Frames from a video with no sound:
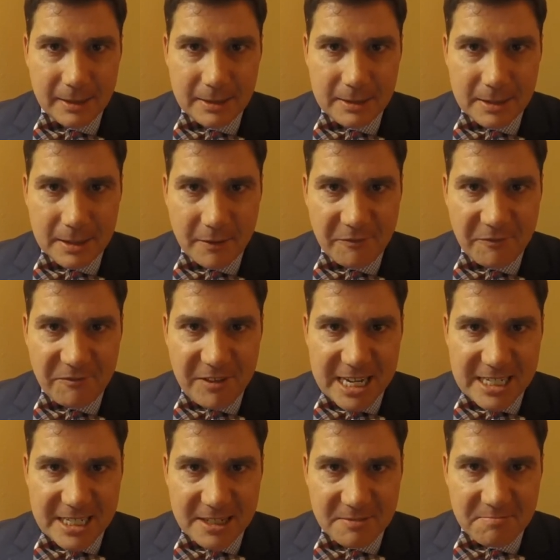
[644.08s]
to the
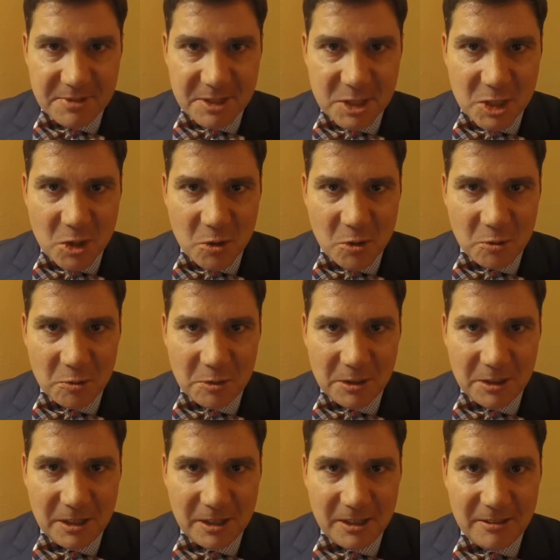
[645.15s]
Phantom Zone,
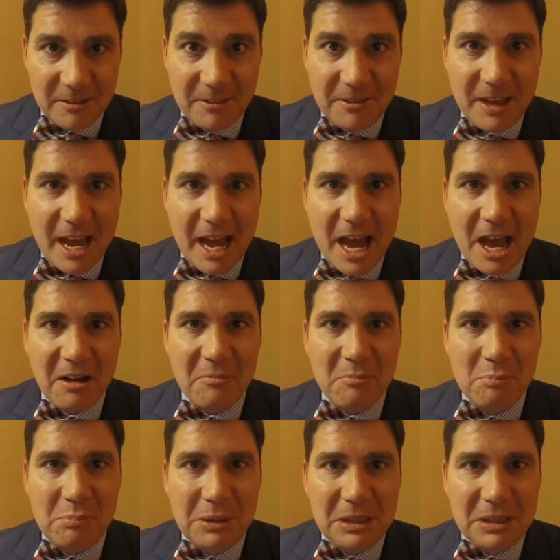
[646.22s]
there
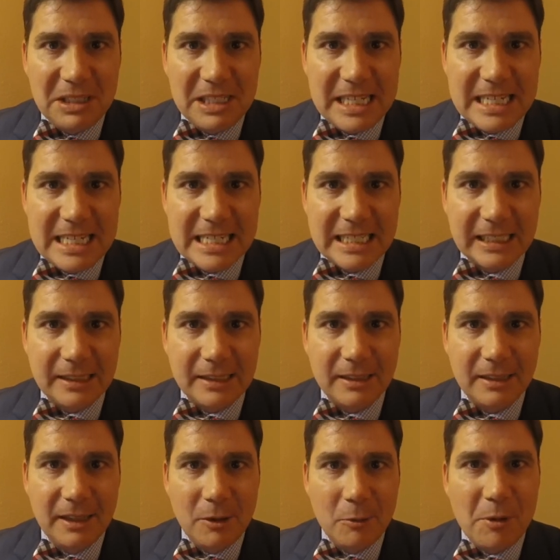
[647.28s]
bleeding,
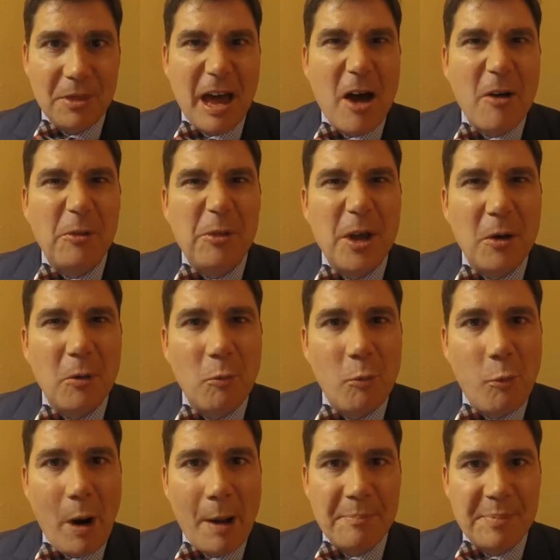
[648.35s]
without their
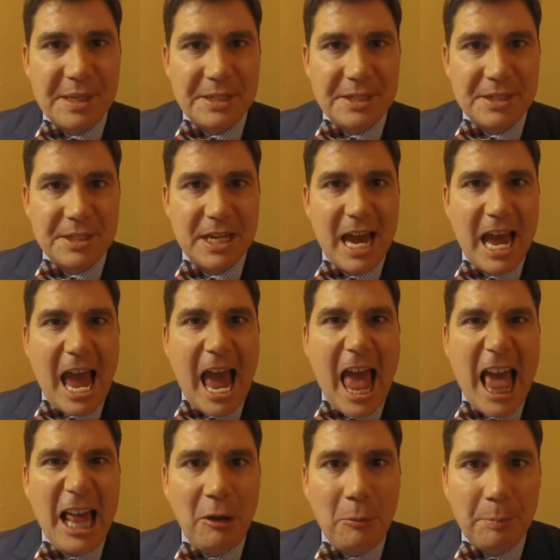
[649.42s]
weapons,
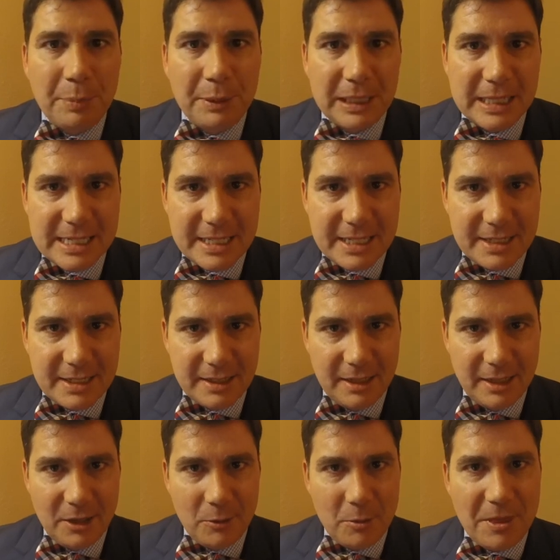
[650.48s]
helpless,
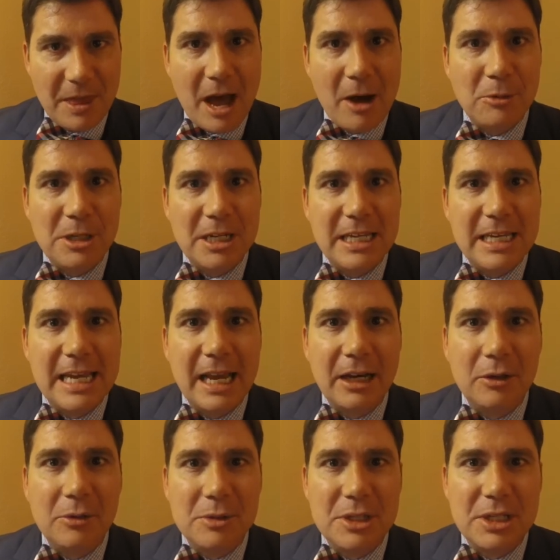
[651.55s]
without a
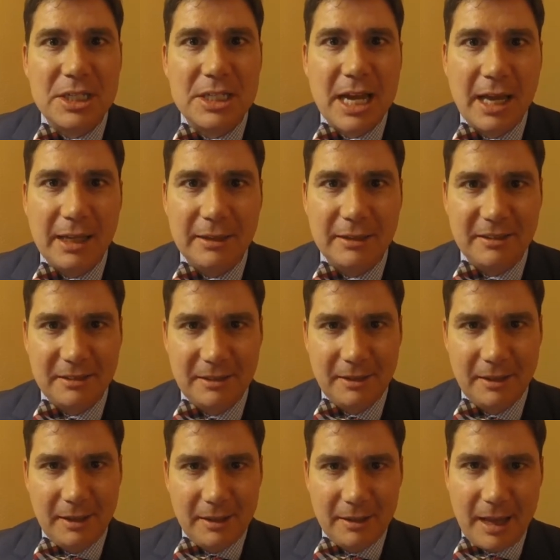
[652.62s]
yellow sun.
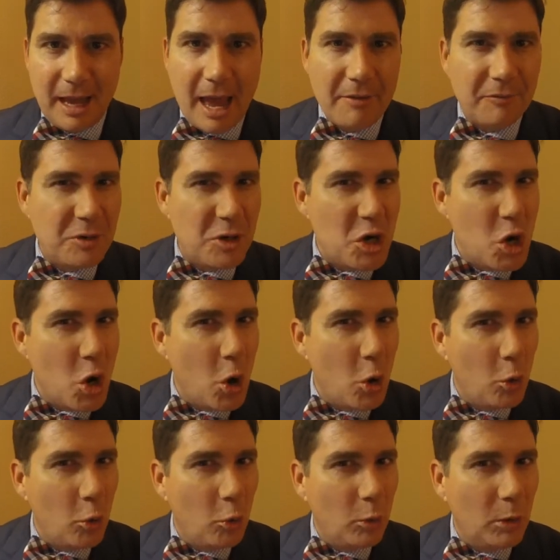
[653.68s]
They have
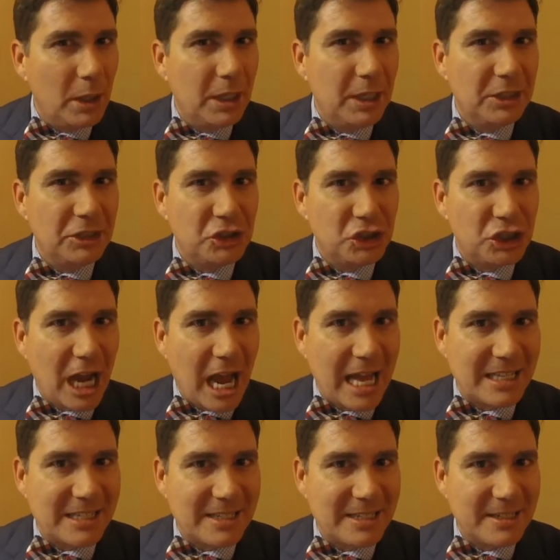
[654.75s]
no
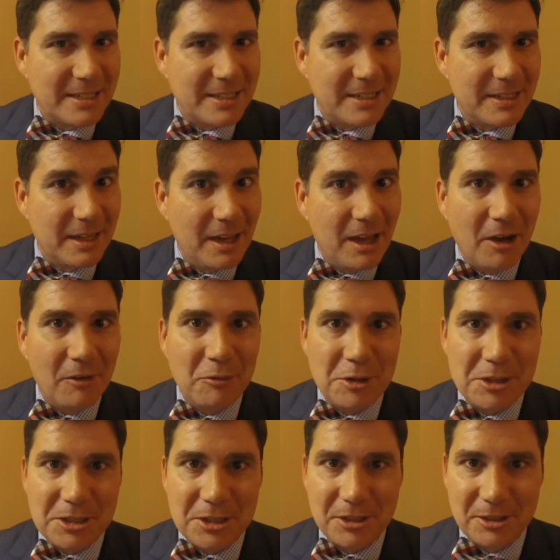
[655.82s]
chance of
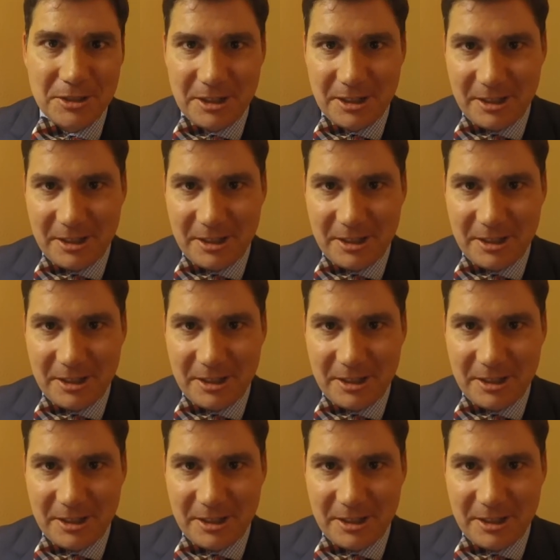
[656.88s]
returning.